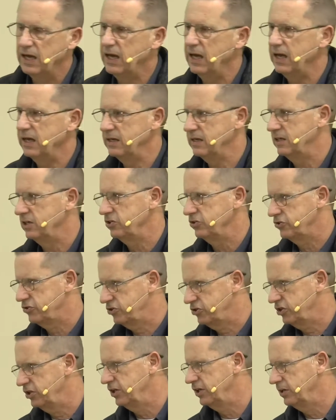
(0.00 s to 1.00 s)
and his
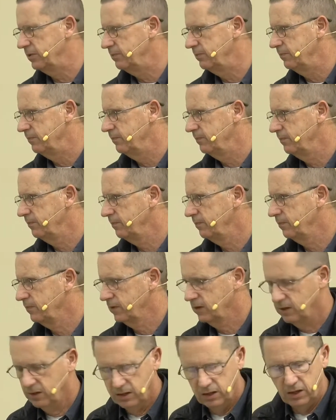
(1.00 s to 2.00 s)
sin.
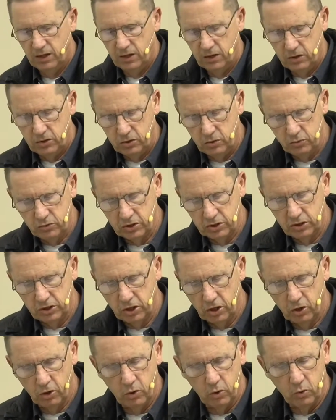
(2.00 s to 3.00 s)
You can
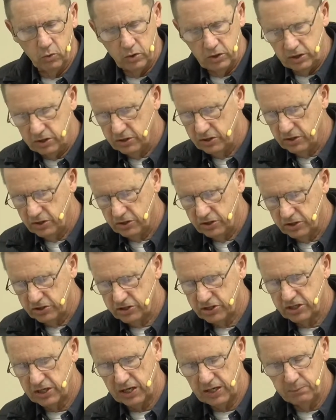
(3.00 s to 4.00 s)
go in the
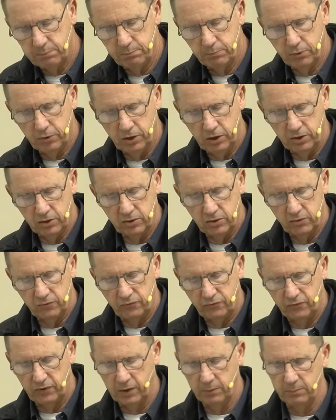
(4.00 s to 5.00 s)
same book
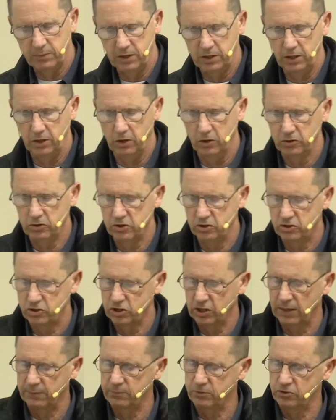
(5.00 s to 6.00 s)
from here to
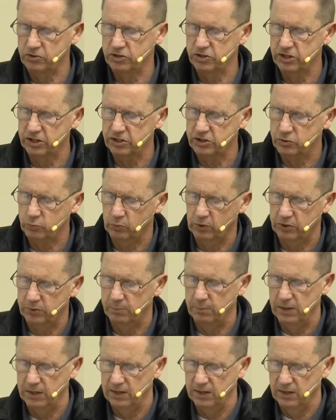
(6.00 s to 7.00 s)
chapter 6 with
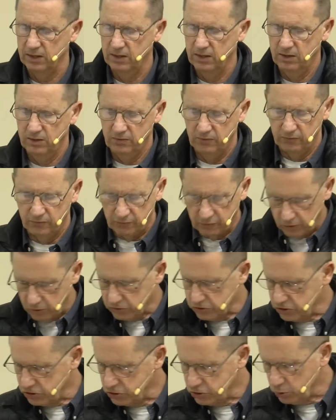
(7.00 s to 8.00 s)
me,
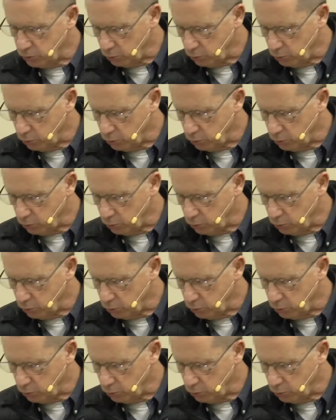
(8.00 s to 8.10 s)
verse